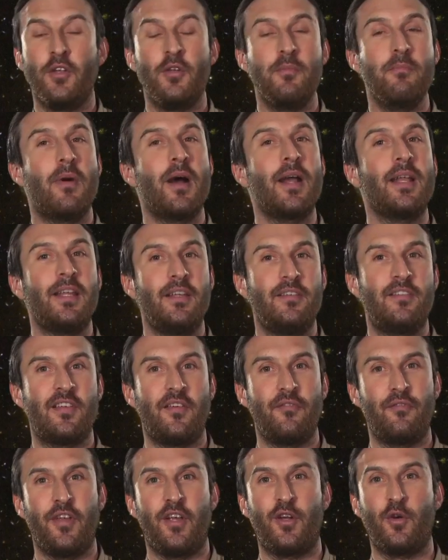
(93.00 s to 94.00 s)
You might need
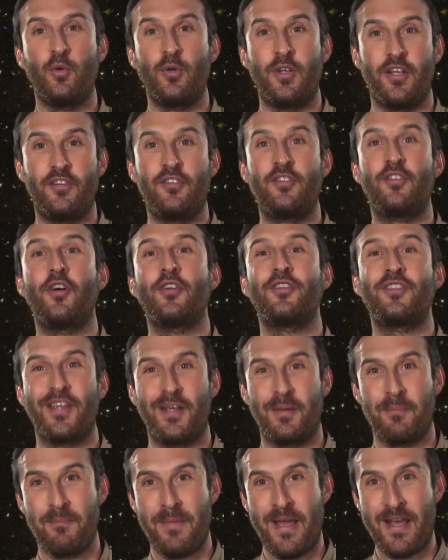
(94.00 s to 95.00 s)
something called
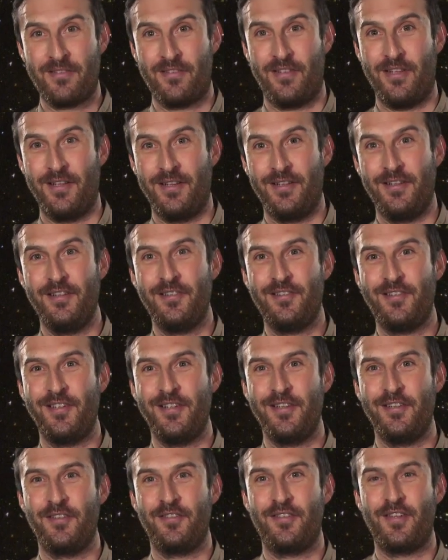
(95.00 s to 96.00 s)
exotic matter, and this
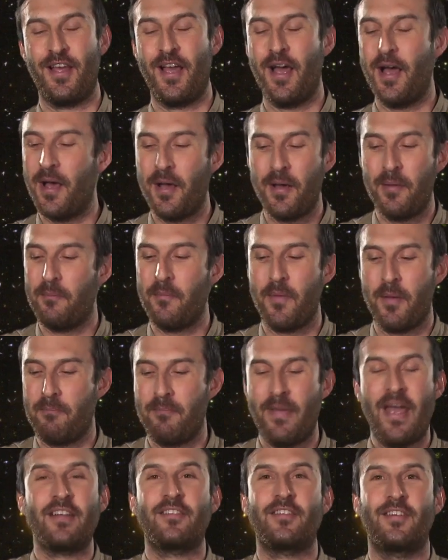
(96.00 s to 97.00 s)
is um,
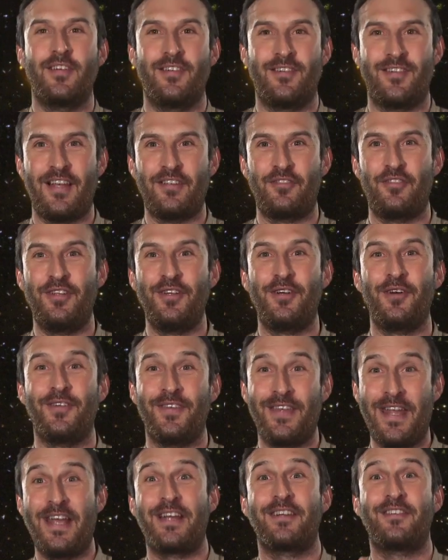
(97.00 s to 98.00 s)
matter that's actually got
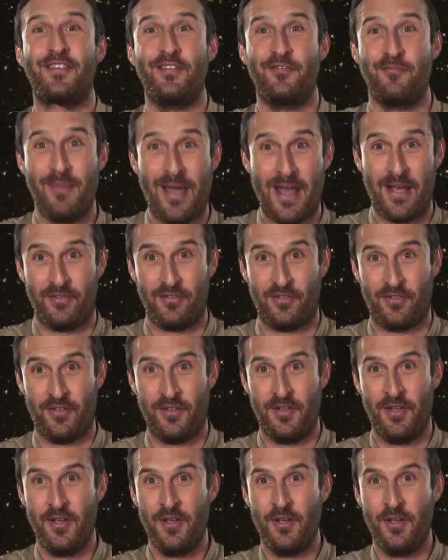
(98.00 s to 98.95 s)
negative mass.